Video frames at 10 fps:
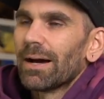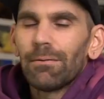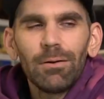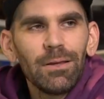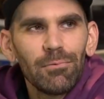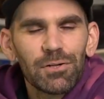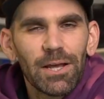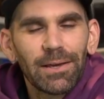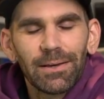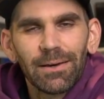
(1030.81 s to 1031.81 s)
I really wish
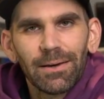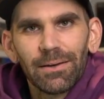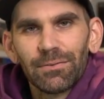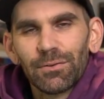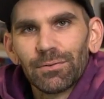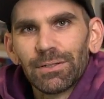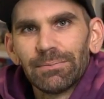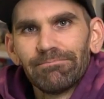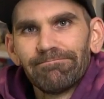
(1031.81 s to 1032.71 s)
I could get guns early.